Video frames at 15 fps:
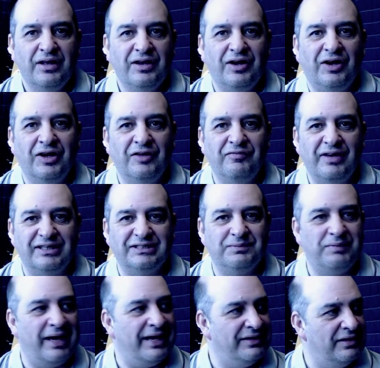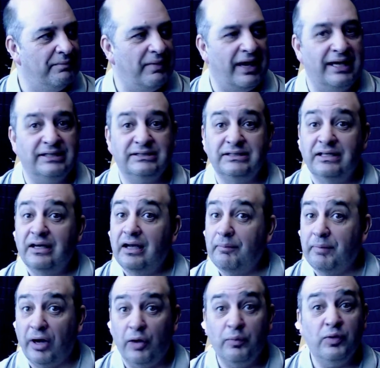kind of explain the bass,
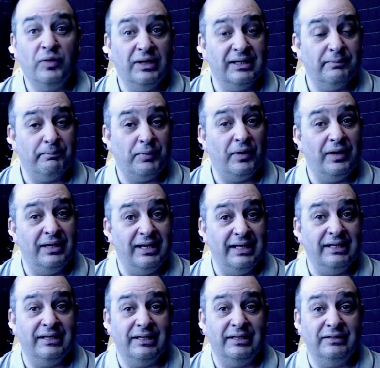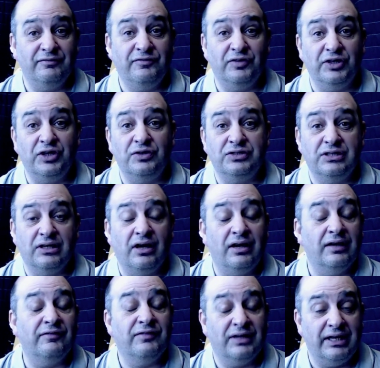but I will put a link in for you to kind
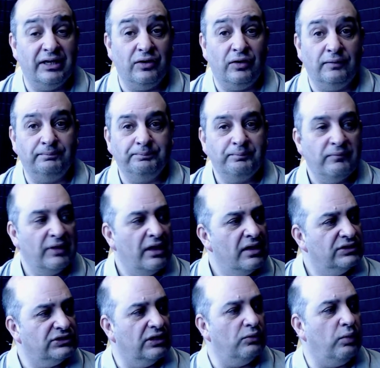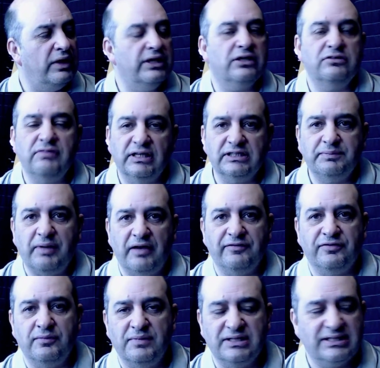of click on. So what you're going to expect
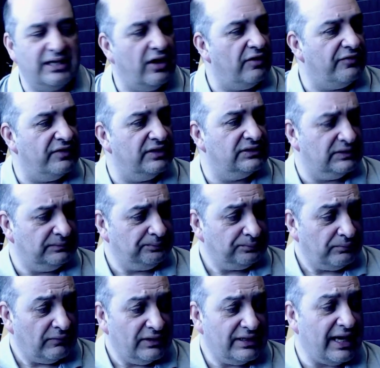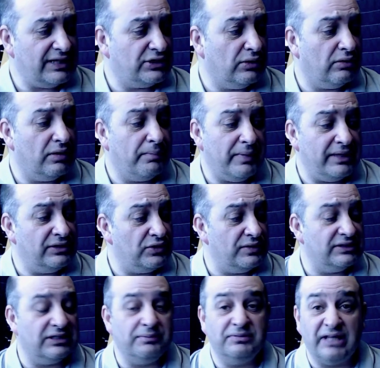from myself is, yes, I'm going to be doing
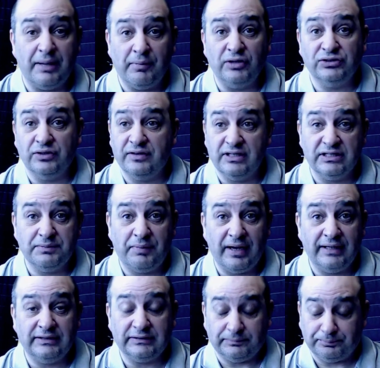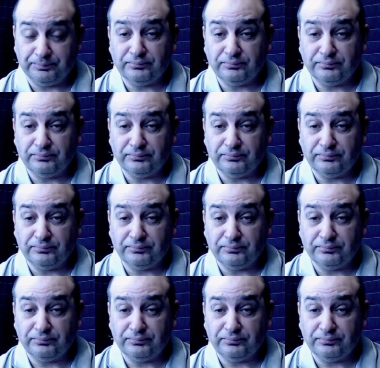some demos on this bass.